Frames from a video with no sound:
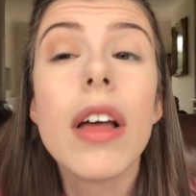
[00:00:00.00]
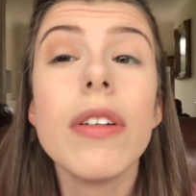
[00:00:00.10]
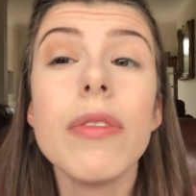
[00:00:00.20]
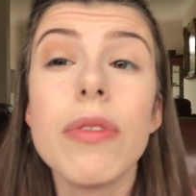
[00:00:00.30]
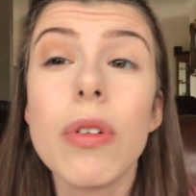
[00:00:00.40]

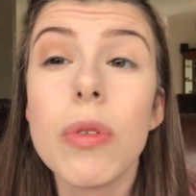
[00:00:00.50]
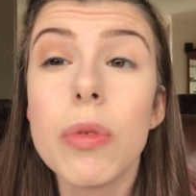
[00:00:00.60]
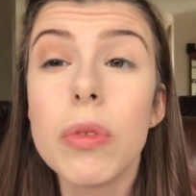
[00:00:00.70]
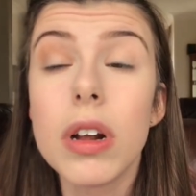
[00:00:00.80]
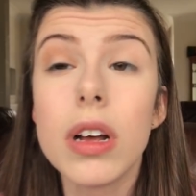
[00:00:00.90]
and for
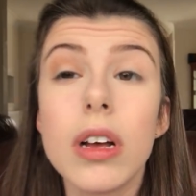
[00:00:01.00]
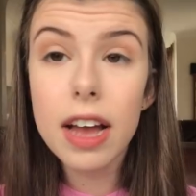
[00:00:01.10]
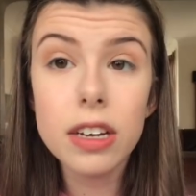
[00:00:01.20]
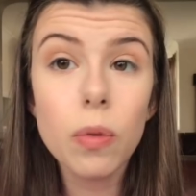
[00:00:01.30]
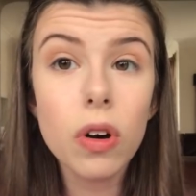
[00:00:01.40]
all.
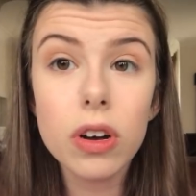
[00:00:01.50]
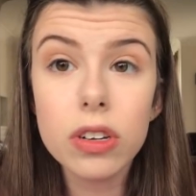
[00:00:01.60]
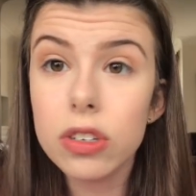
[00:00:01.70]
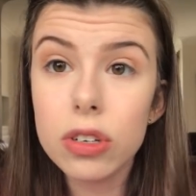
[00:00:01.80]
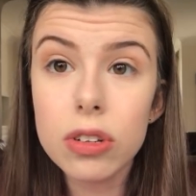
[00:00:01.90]
Anyone
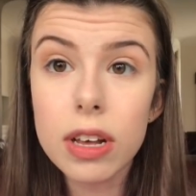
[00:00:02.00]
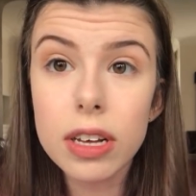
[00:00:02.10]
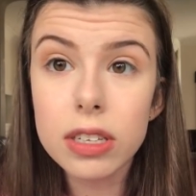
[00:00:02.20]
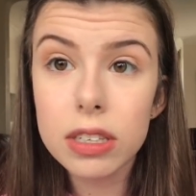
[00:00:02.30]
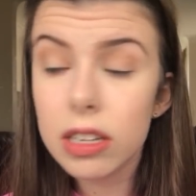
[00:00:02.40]
can do
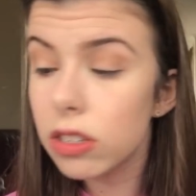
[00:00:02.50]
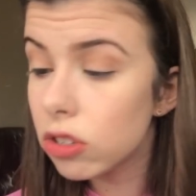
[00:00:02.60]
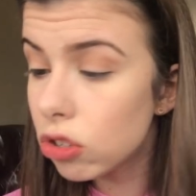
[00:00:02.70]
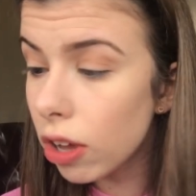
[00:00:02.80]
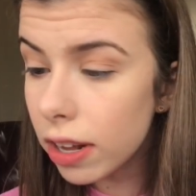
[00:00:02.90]
this.
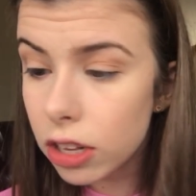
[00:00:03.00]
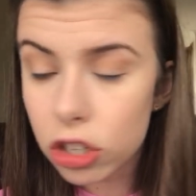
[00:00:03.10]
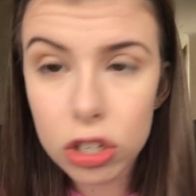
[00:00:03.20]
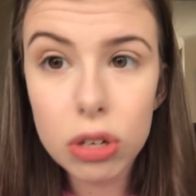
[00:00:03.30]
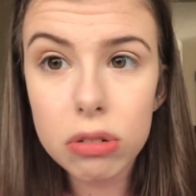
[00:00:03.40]
It's like,
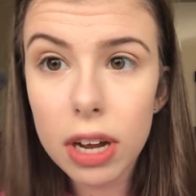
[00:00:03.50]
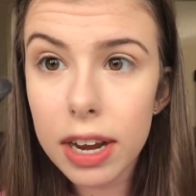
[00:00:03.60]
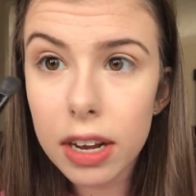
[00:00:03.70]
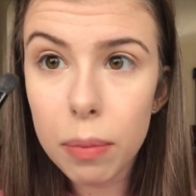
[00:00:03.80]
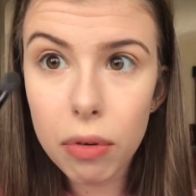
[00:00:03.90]
literally, you
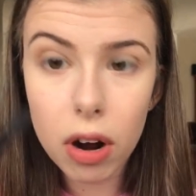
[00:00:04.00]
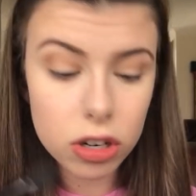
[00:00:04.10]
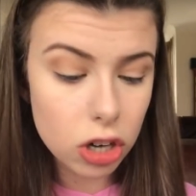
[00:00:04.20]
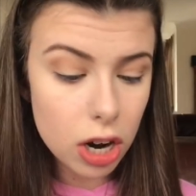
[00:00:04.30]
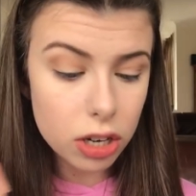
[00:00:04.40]
take a
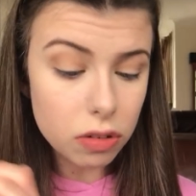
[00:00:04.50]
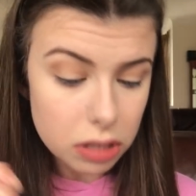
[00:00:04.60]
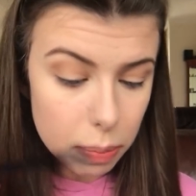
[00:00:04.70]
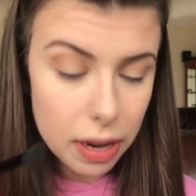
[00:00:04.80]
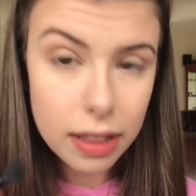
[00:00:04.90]
brush, you
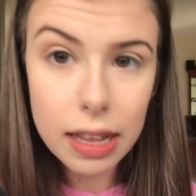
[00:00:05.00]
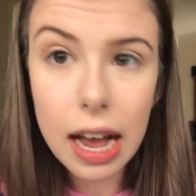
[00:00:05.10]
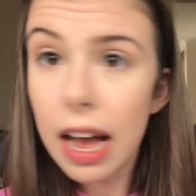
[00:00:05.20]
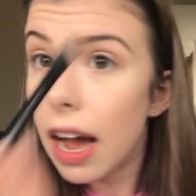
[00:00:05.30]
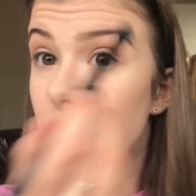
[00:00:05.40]
dip it in
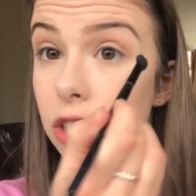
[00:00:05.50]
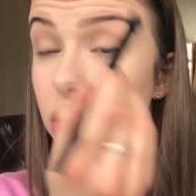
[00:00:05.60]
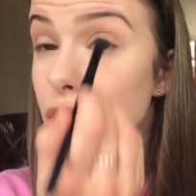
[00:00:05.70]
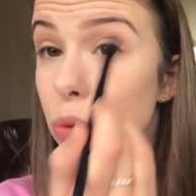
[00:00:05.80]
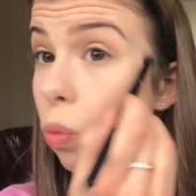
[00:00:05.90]
that, and you
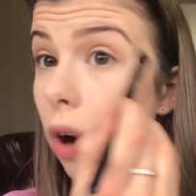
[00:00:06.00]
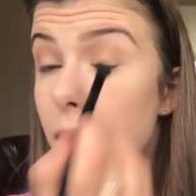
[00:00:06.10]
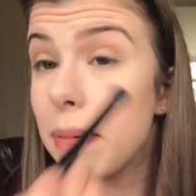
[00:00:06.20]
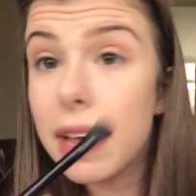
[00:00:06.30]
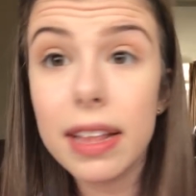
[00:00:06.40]

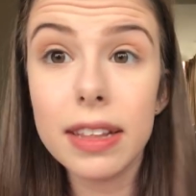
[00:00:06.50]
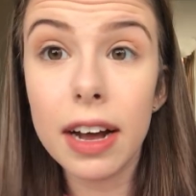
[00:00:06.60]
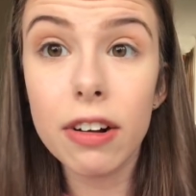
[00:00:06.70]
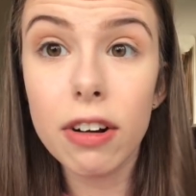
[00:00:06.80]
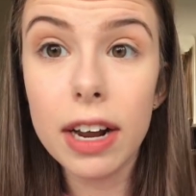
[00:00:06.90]
swipe it in
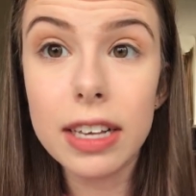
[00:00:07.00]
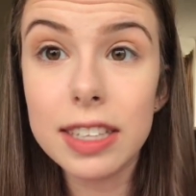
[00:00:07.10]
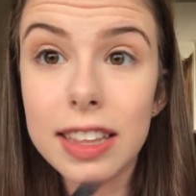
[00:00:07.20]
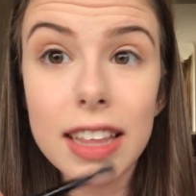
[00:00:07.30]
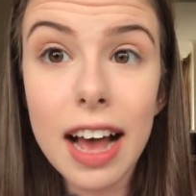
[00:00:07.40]
that crease,
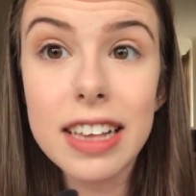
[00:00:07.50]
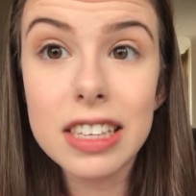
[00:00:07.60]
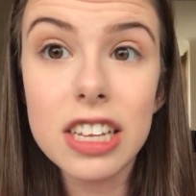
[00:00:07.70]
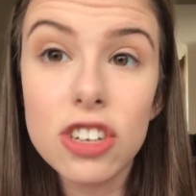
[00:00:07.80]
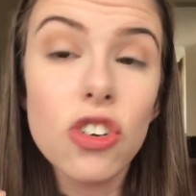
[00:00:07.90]
and that
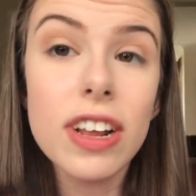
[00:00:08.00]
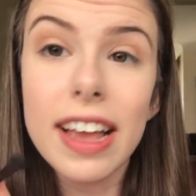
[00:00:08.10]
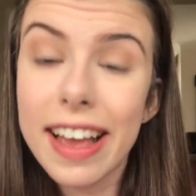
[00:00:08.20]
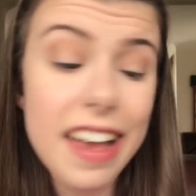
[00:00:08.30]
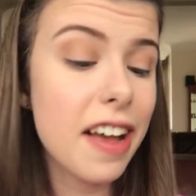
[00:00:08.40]
is
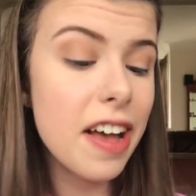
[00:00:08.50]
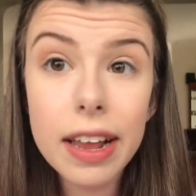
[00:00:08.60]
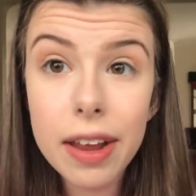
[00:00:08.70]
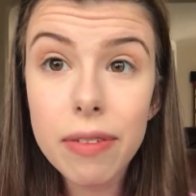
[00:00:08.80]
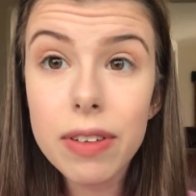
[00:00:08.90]
literally it.
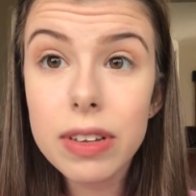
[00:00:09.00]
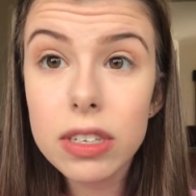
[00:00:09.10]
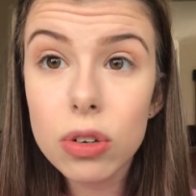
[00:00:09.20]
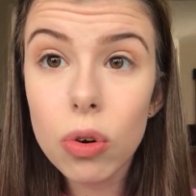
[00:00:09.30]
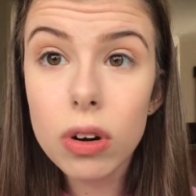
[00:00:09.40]
Even if it's
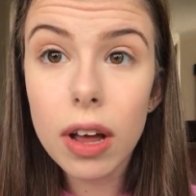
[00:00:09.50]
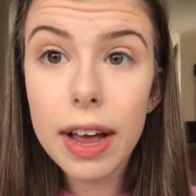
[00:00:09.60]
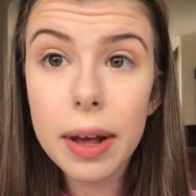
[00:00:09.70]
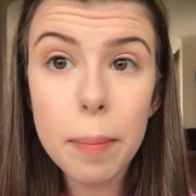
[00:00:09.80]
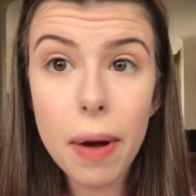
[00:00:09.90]
not
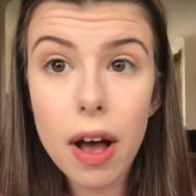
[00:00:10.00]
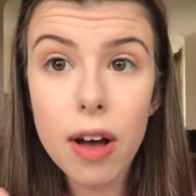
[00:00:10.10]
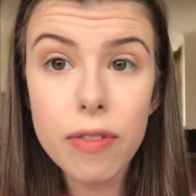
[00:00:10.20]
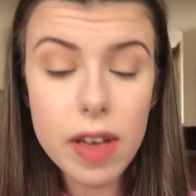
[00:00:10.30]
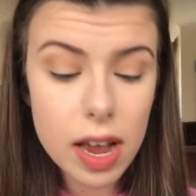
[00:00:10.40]
like
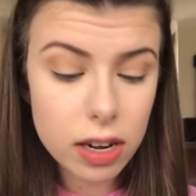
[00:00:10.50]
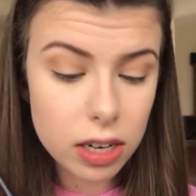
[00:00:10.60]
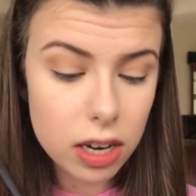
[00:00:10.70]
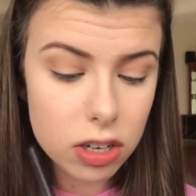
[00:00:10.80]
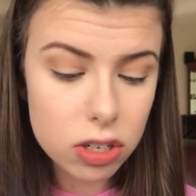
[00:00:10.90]
perfect,
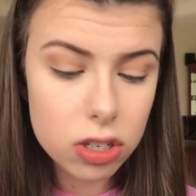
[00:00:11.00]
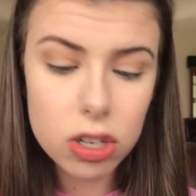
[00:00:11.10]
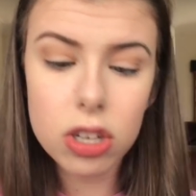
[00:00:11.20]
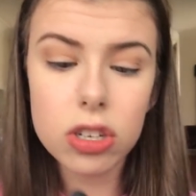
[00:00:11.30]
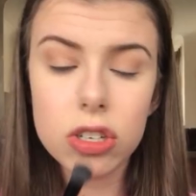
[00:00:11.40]
it
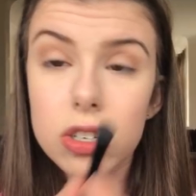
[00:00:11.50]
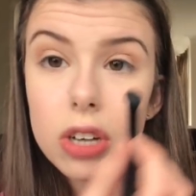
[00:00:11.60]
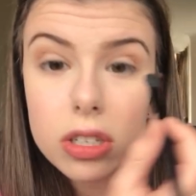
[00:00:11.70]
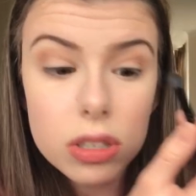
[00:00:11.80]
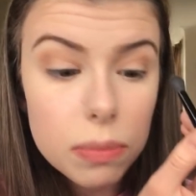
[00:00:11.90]
just
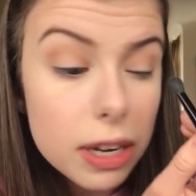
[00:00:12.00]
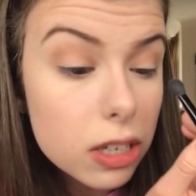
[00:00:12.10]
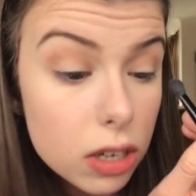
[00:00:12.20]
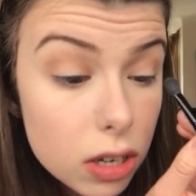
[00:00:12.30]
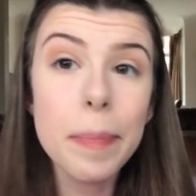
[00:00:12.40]
doesn't
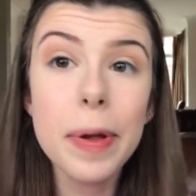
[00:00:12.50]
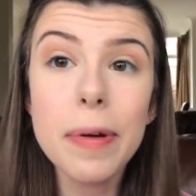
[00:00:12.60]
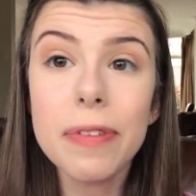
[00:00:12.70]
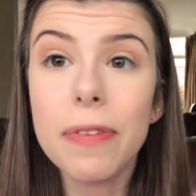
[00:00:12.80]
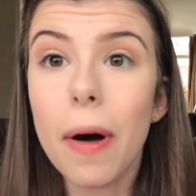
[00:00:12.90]
matter.
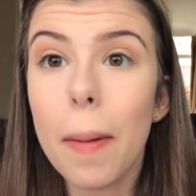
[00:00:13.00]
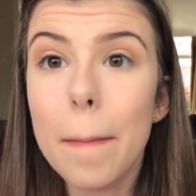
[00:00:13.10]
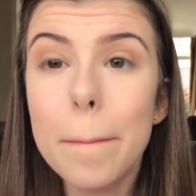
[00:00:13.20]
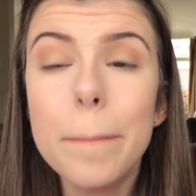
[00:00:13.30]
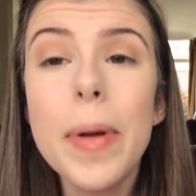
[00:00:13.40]
Beautiful,
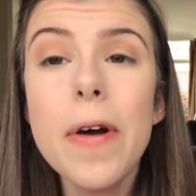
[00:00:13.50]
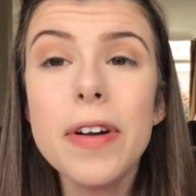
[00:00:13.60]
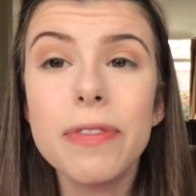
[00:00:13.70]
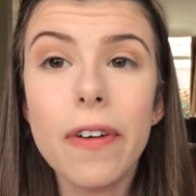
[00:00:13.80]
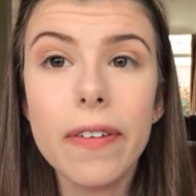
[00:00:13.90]

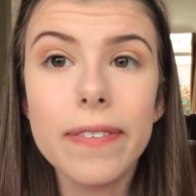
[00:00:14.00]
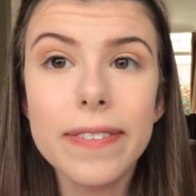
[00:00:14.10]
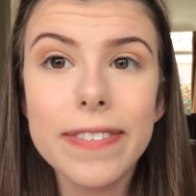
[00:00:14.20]
beautiful.